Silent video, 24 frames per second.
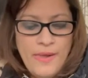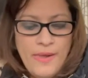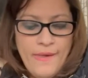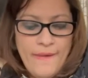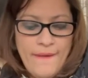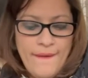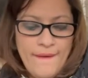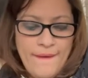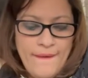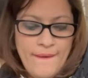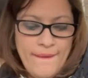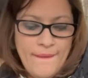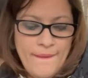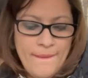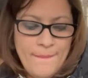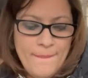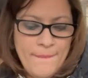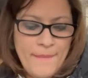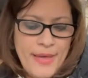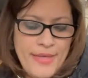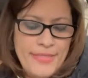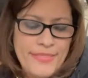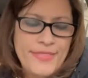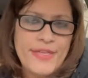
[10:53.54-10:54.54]

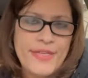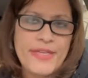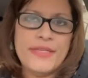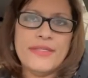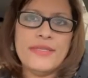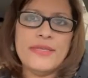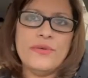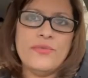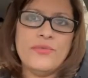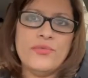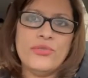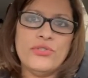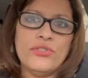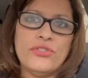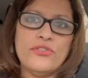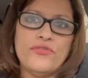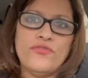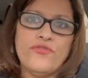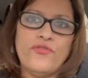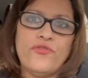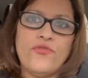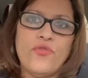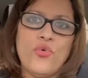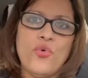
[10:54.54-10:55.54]
um, I think it was
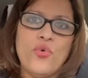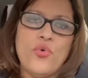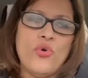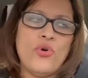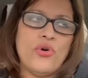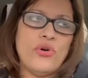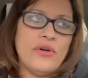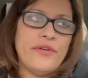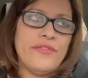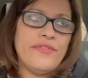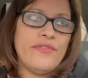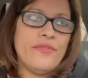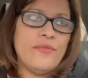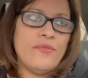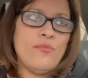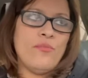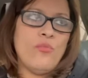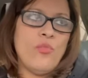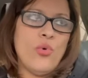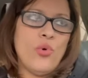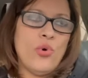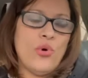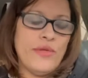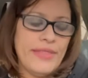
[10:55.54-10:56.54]
four
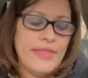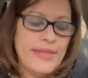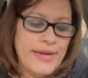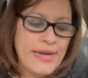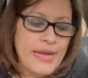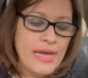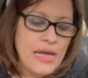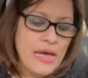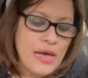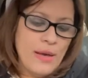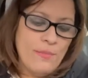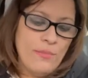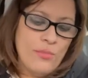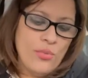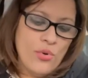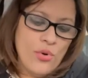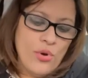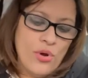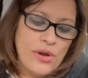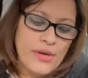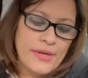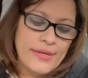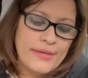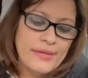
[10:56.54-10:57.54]
more that I have
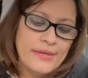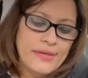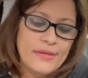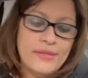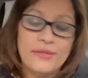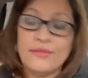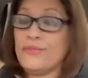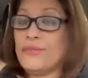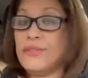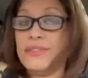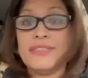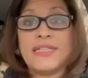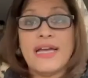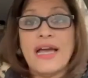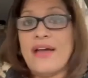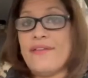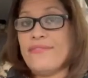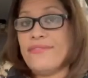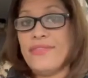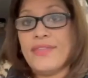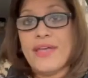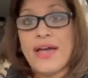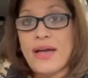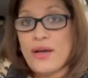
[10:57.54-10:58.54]
bought, which I
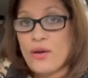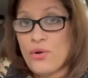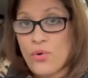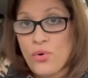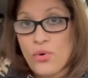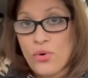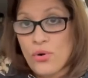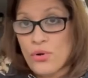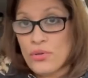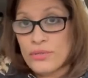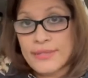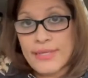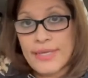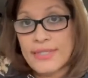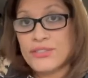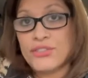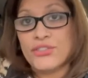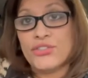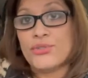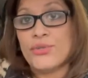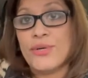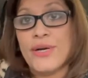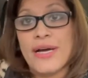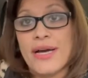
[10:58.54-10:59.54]
have not hauled. I
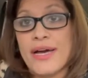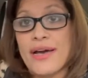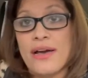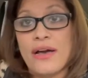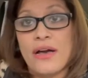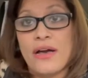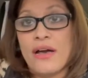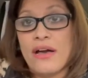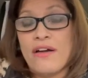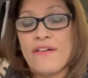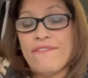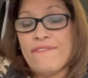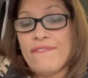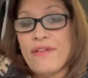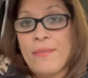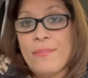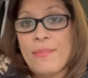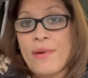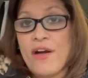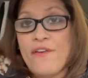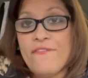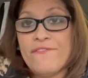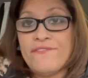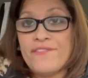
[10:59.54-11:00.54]
still got uh,
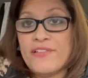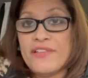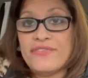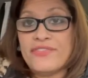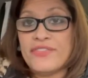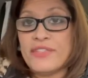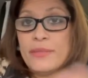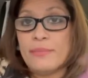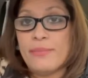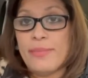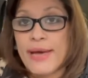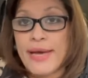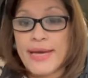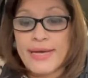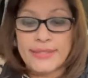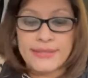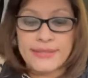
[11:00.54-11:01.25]
about 50 bags